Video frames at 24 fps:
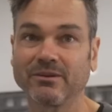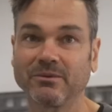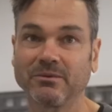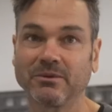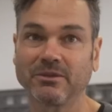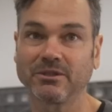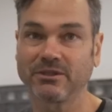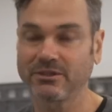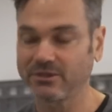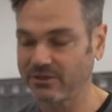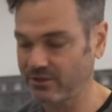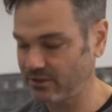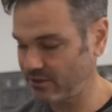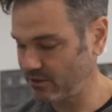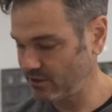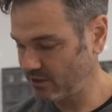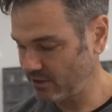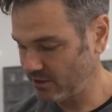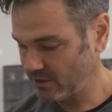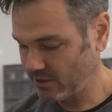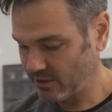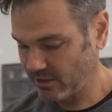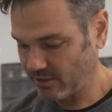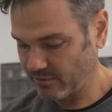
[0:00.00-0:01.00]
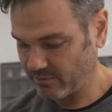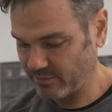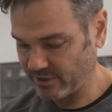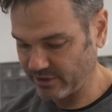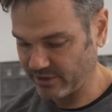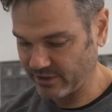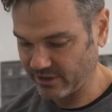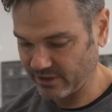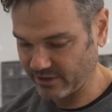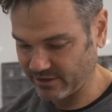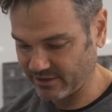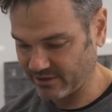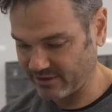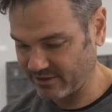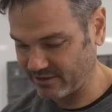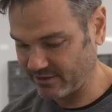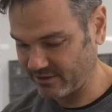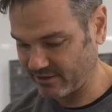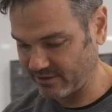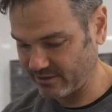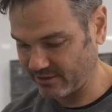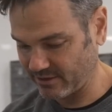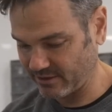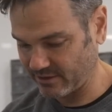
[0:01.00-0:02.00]
the woods, but the
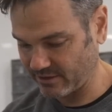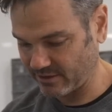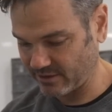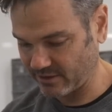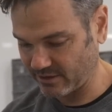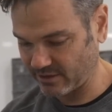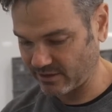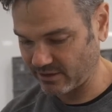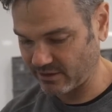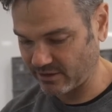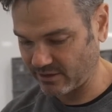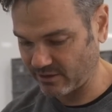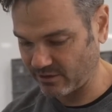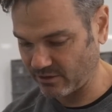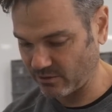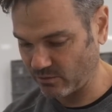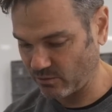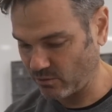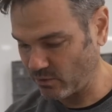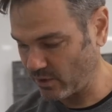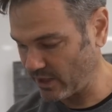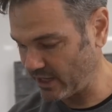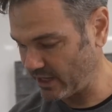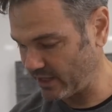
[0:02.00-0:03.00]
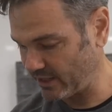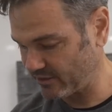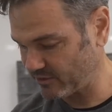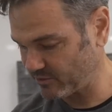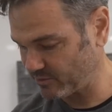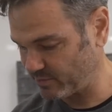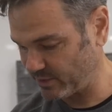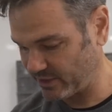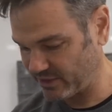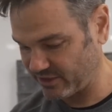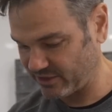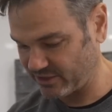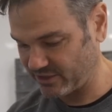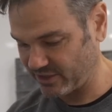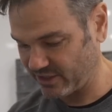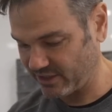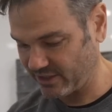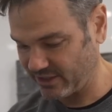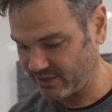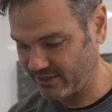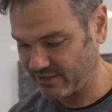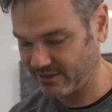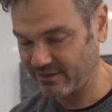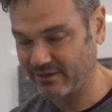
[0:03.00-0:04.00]
way it's been
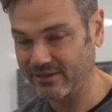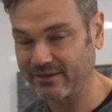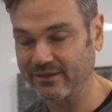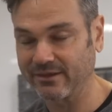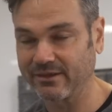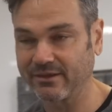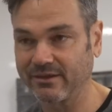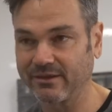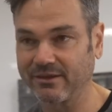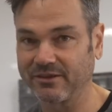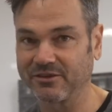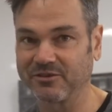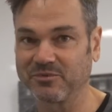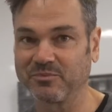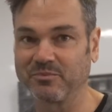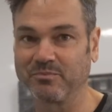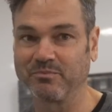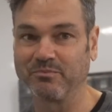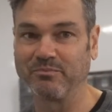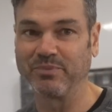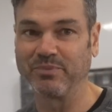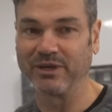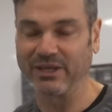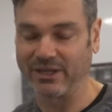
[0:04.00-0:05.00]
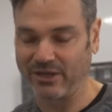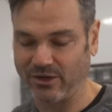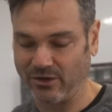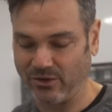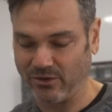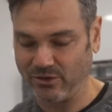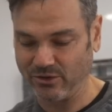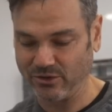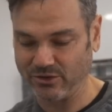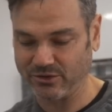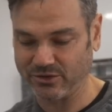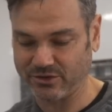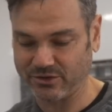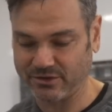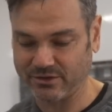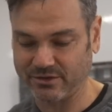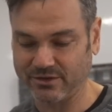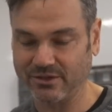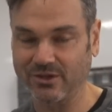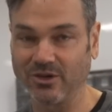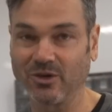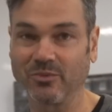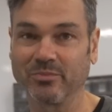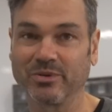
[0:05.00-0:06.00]
done, there's big holes
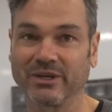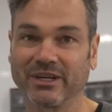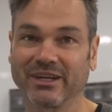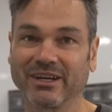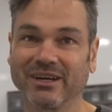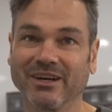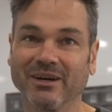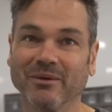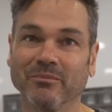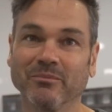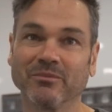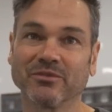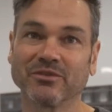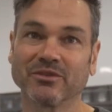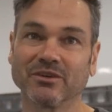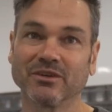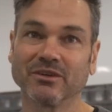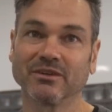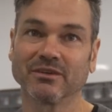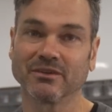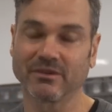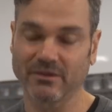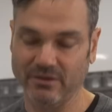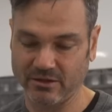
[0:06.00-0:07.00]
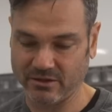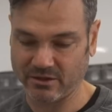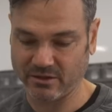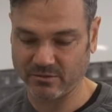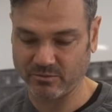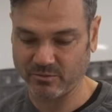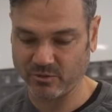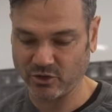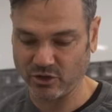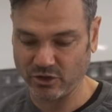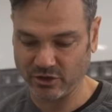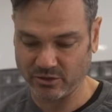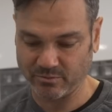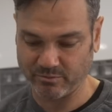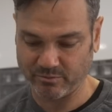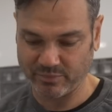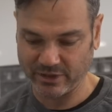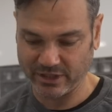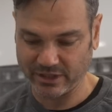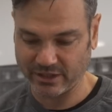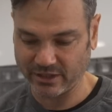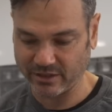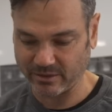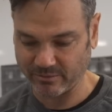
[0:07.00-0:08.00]
opening up, so good
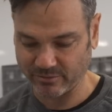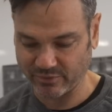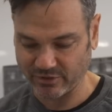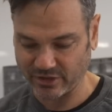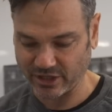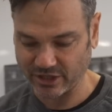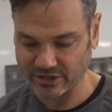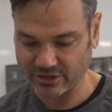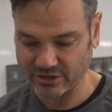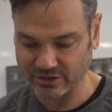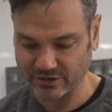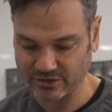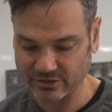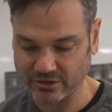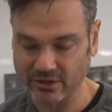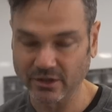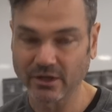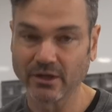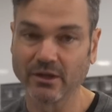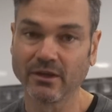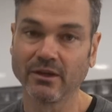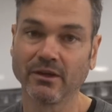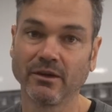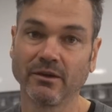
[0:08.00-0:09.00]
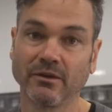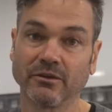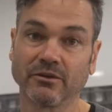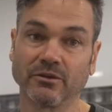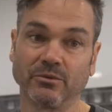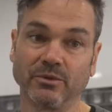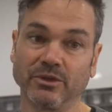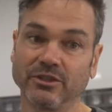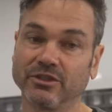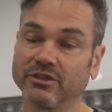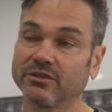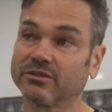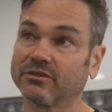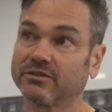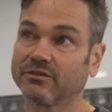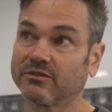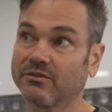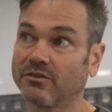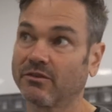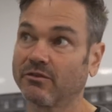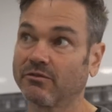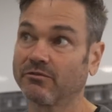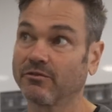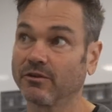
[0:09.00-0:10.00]
big compressions. So we just
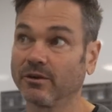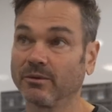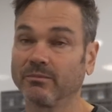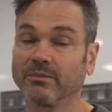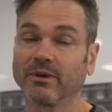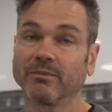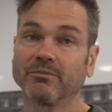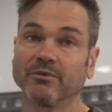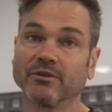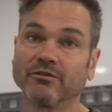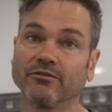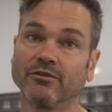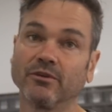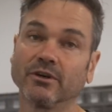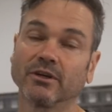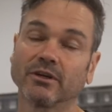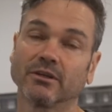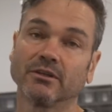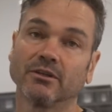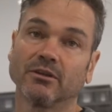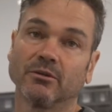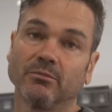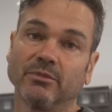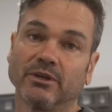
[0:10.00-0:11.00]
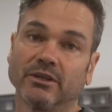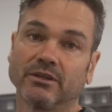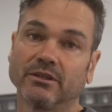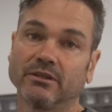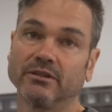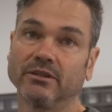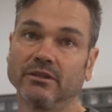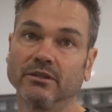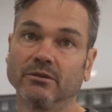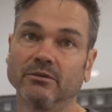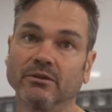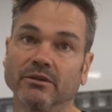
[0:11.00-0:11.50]
firmed up the fork a little bit to deal